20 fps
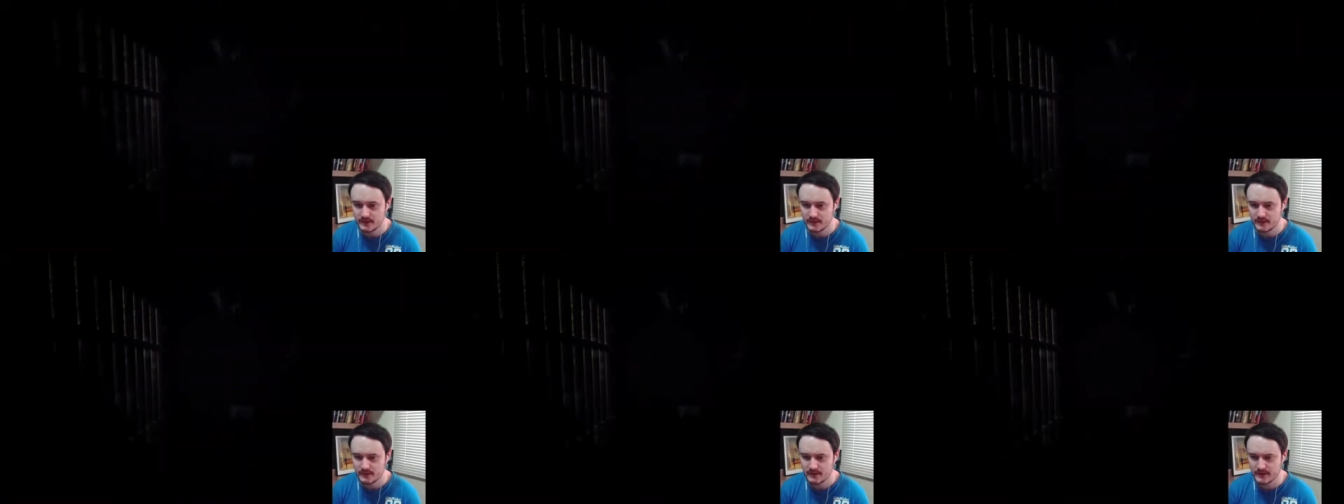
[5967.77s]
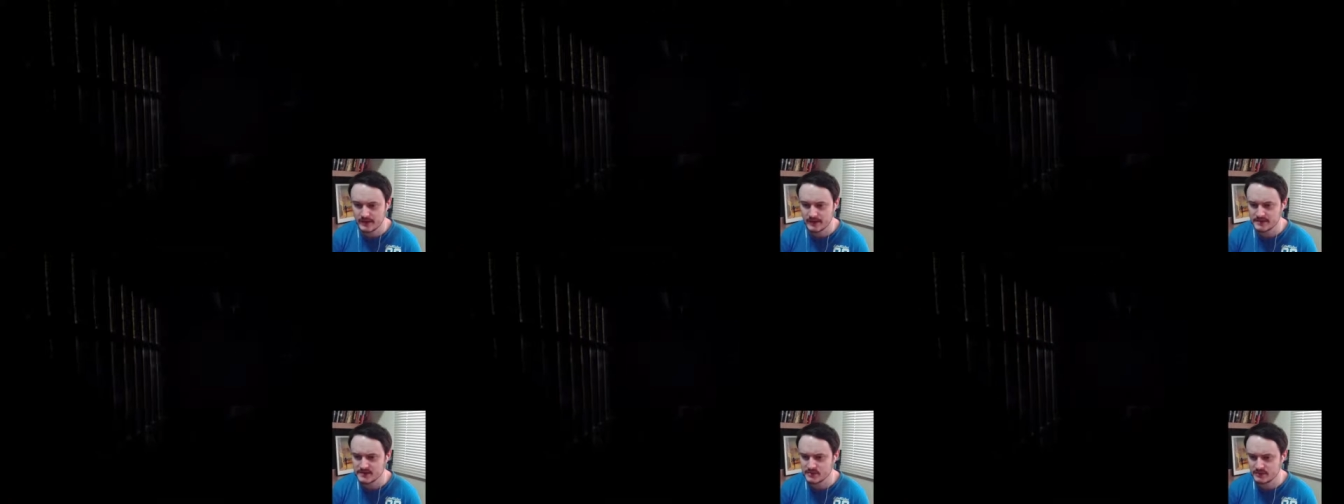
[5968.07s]

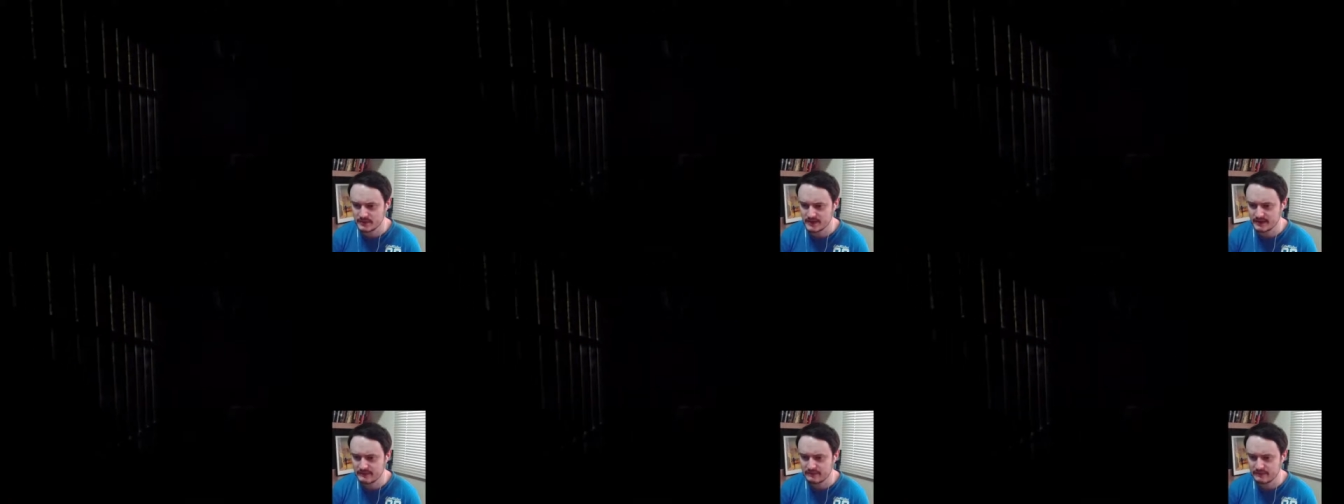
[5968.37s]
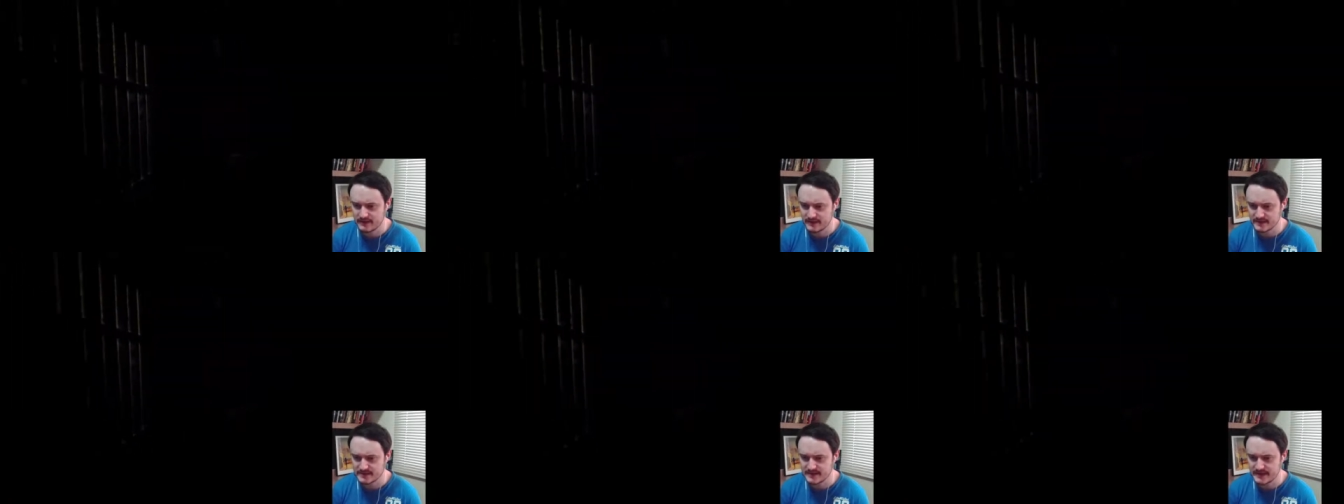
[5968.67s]
Right, so we need to
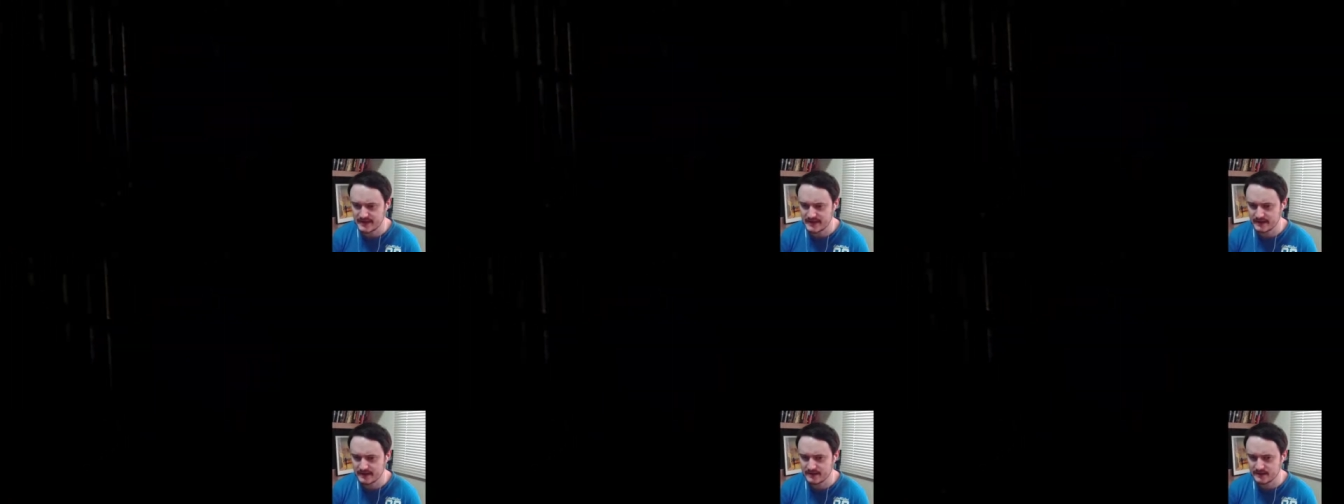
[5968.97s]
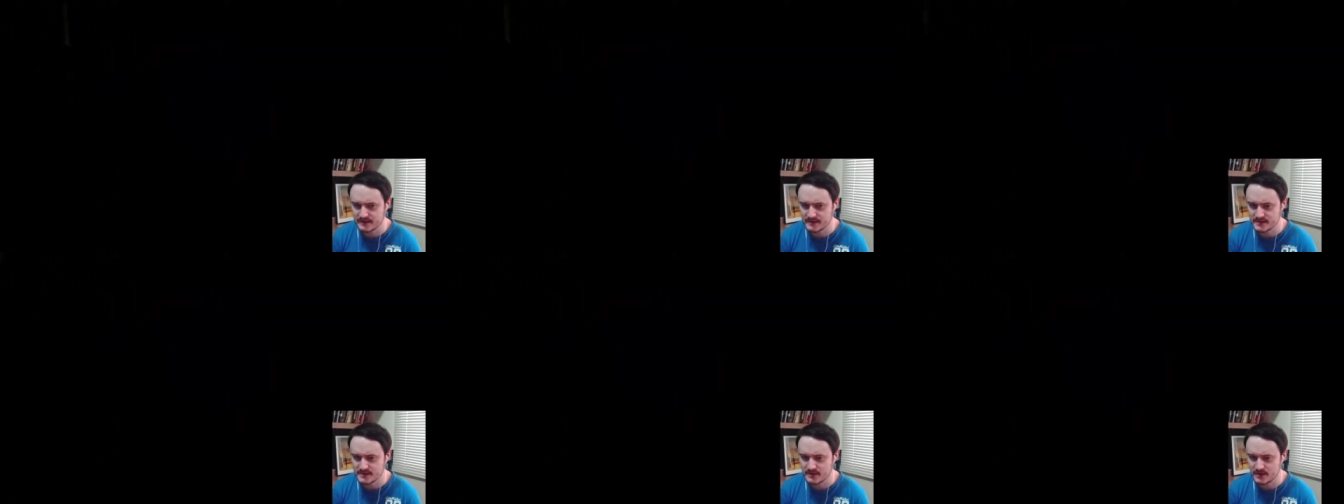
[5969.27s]
fix that
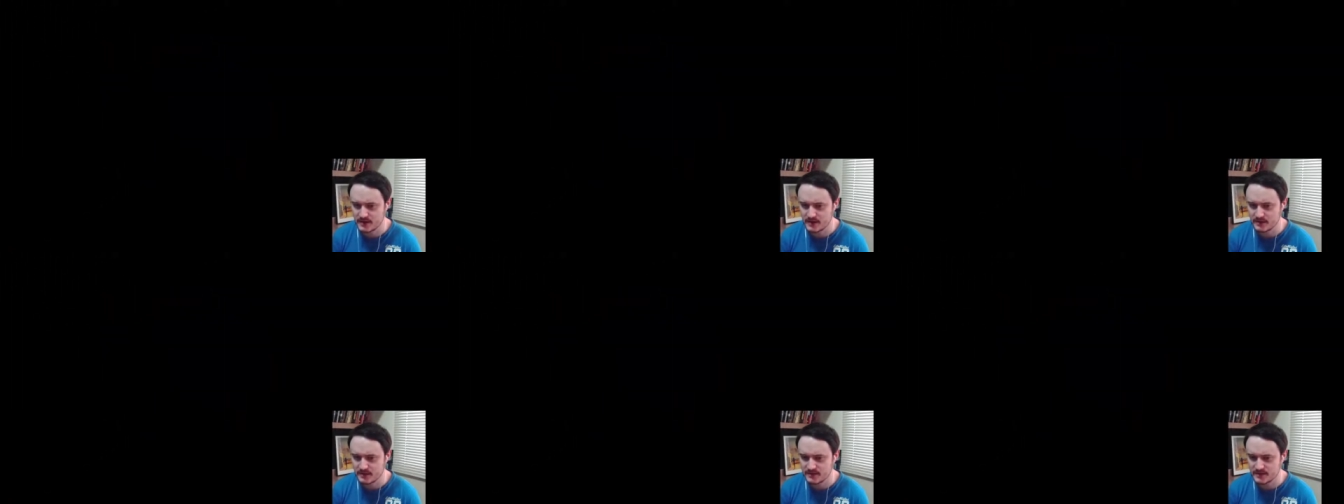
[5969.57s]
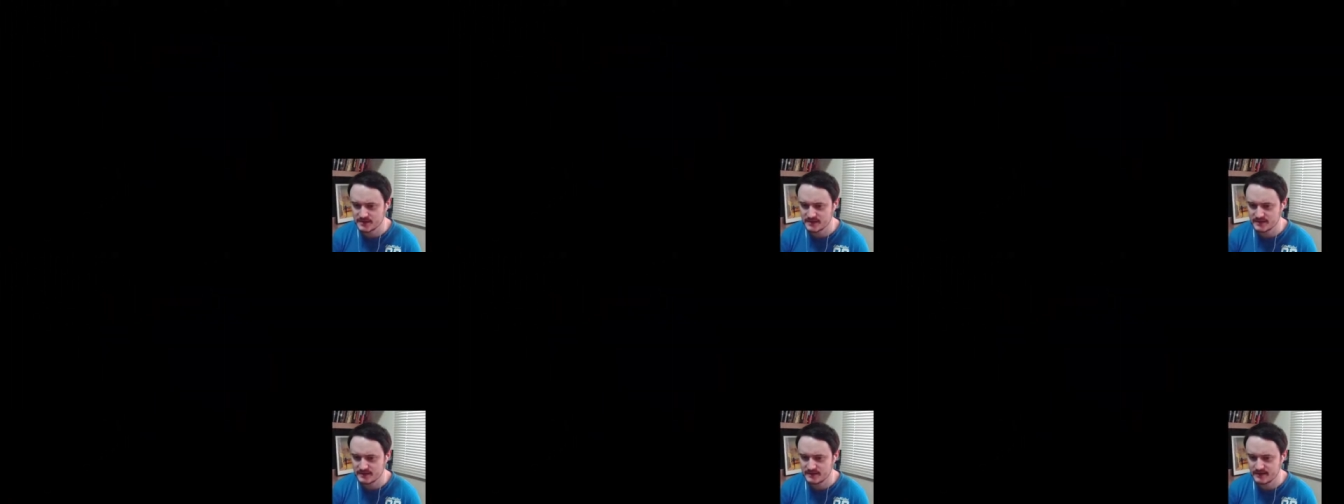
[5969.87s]
at the start. You've
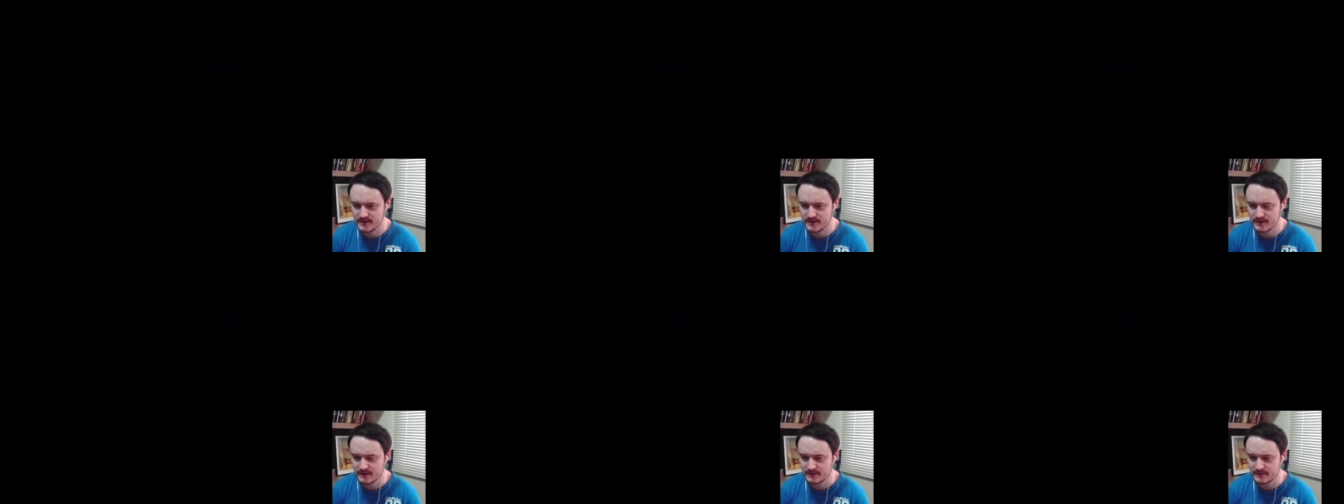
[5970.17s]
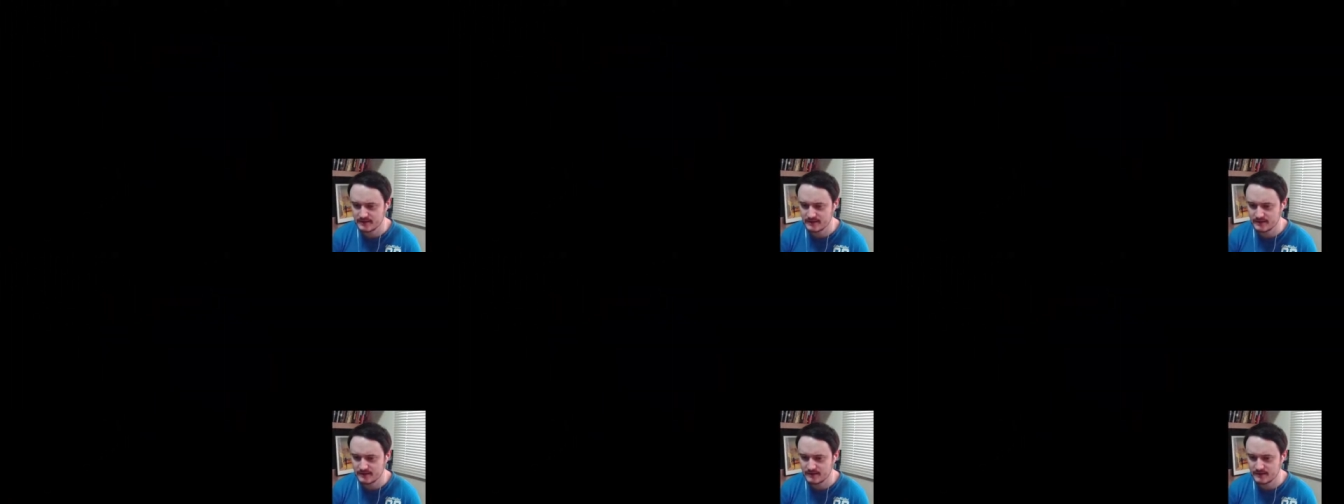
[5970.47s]
seen that,
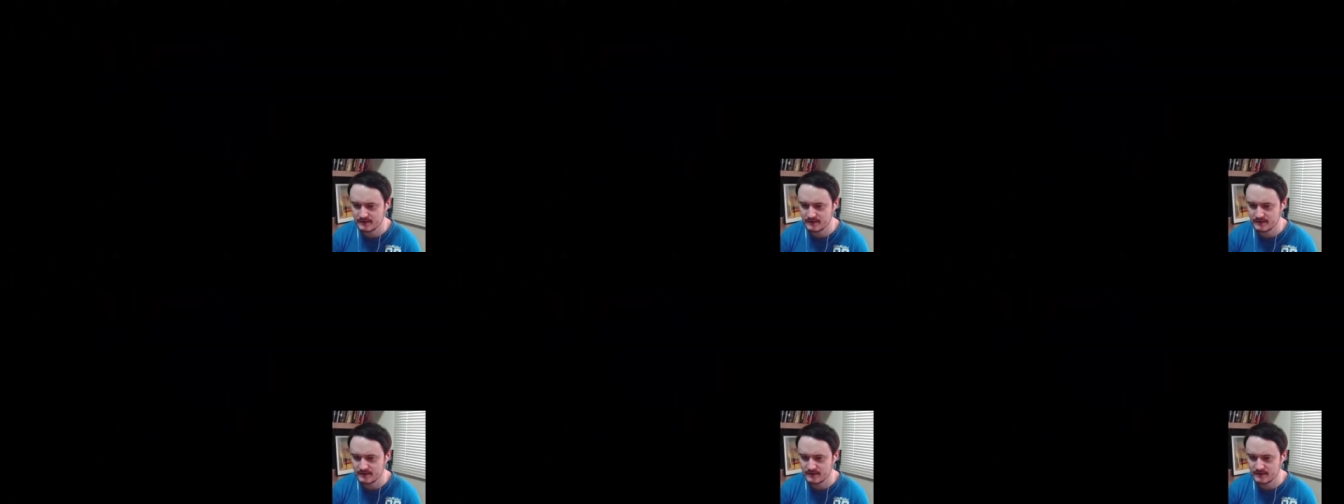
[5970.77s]
the